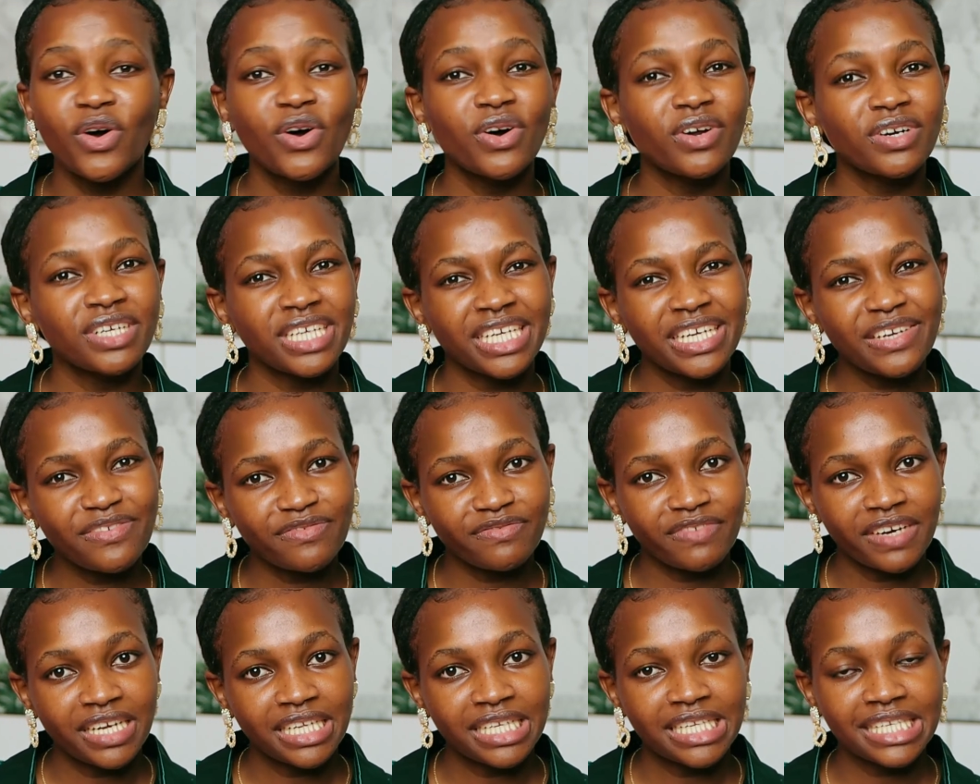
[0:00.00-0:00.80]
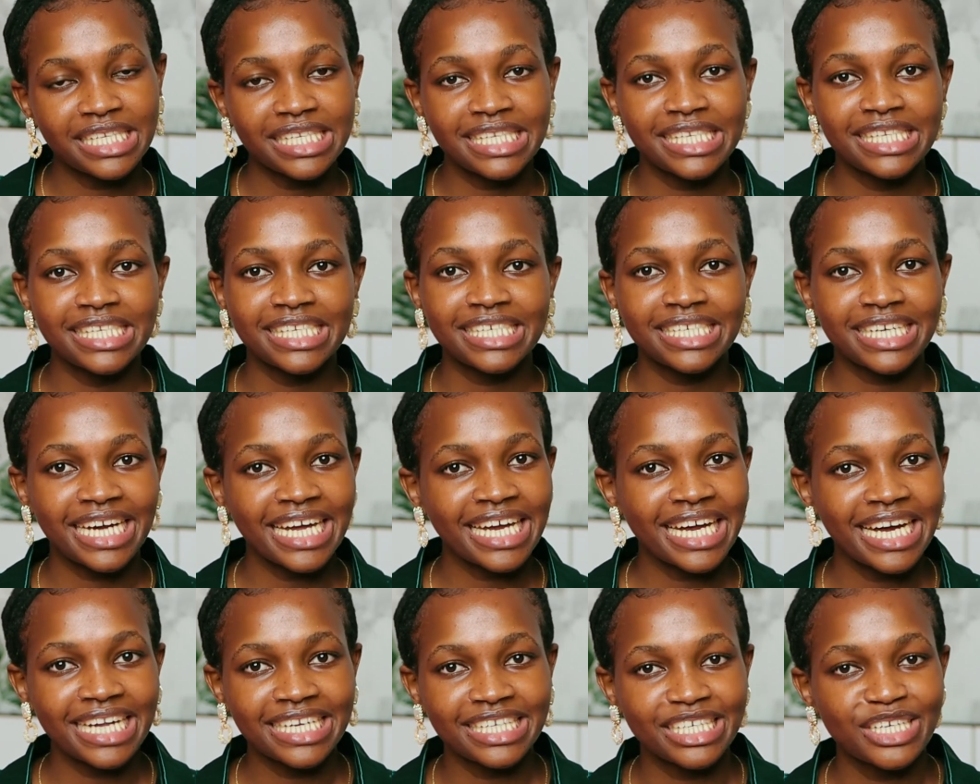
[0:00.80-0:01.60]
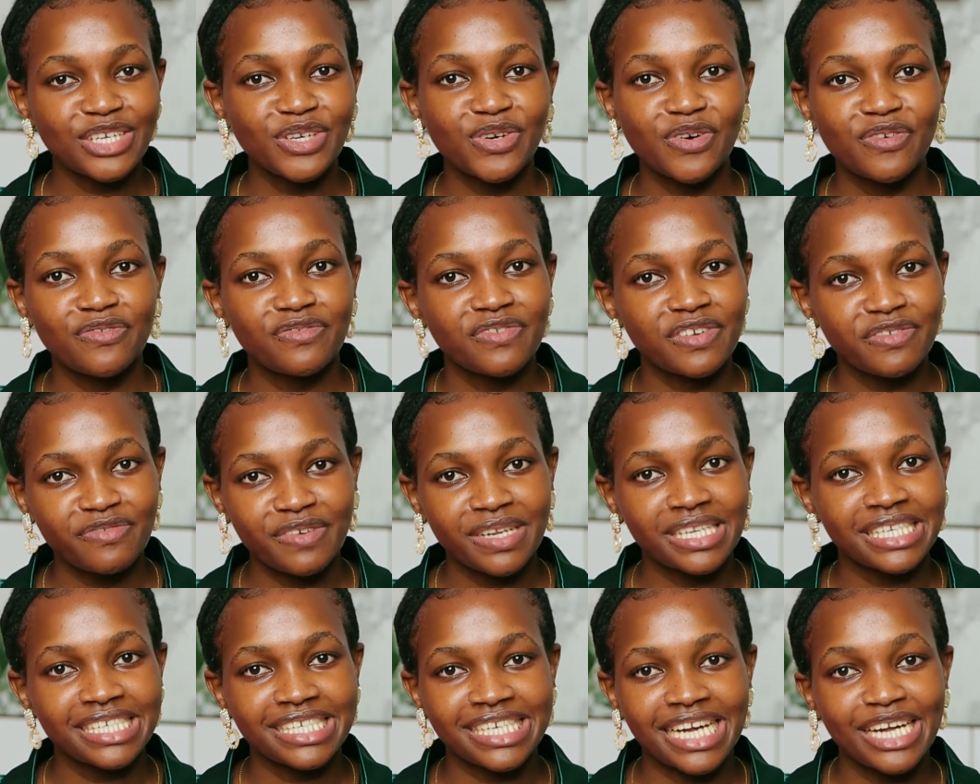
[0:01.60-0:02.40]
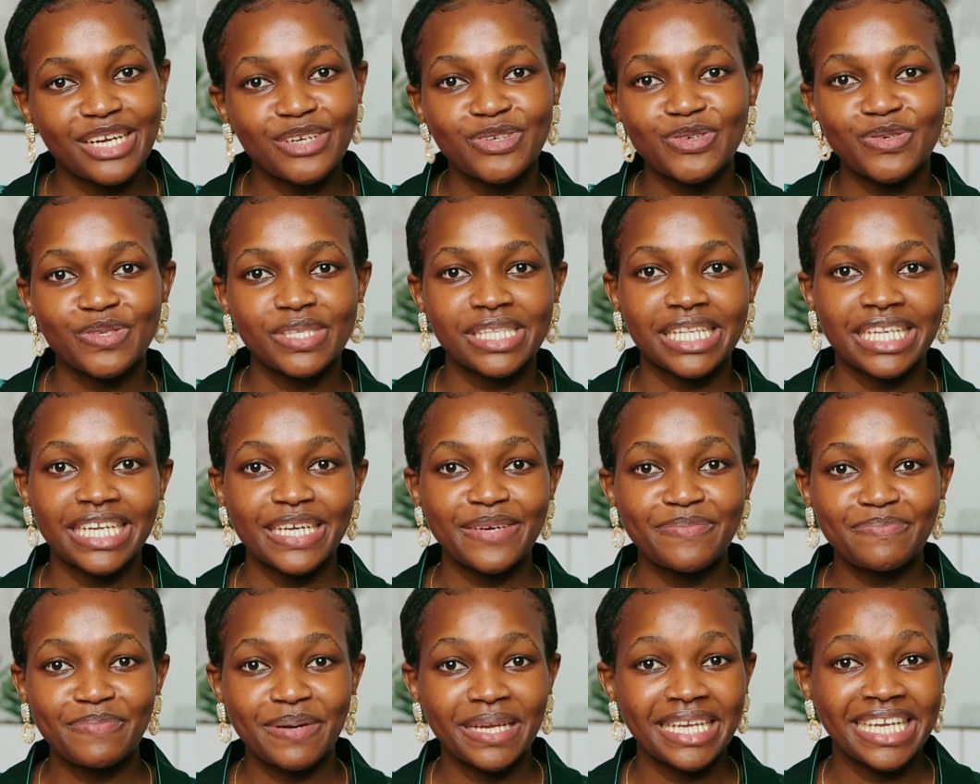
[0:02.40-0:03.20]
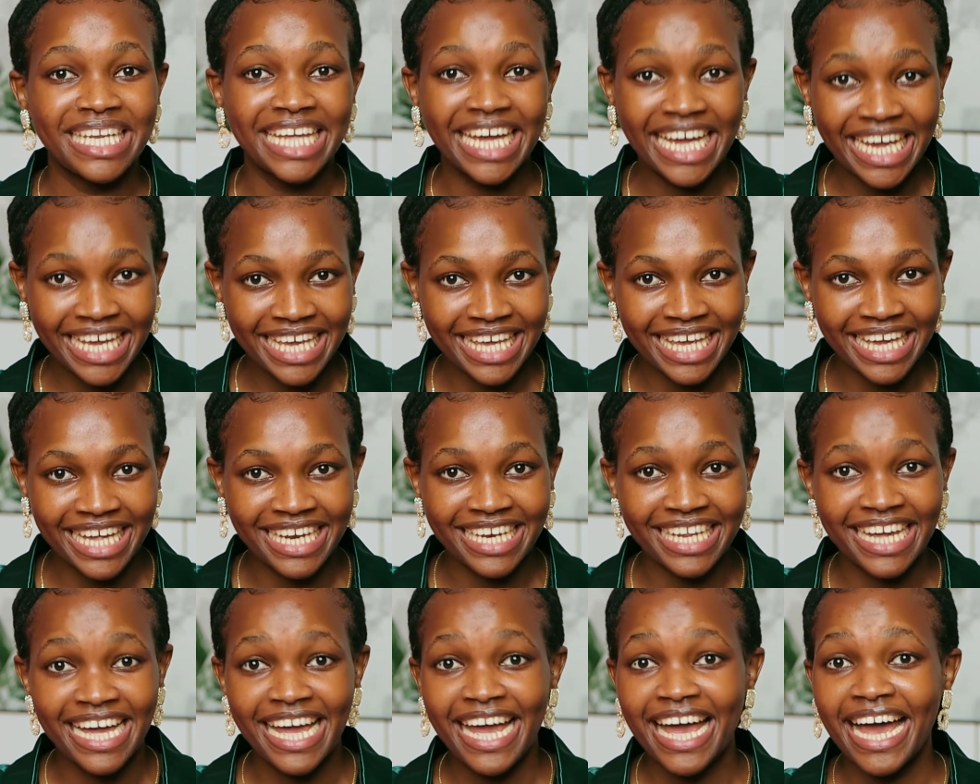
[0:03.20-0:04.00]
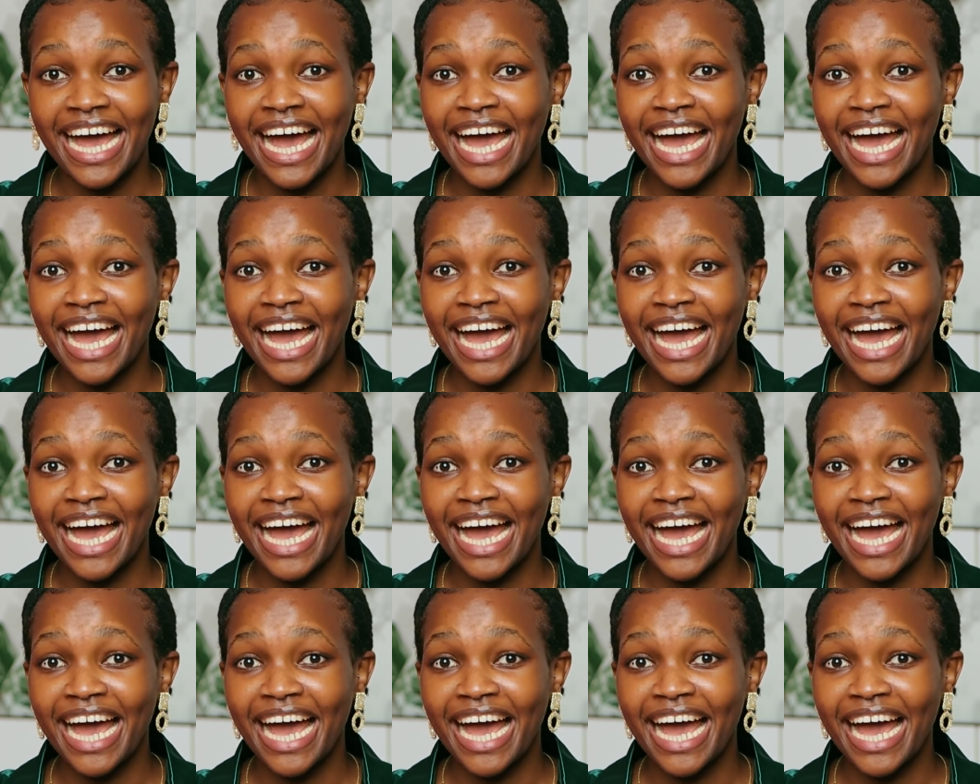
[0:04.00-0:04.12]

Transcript: Or even try a trick of even trying to sleep naked.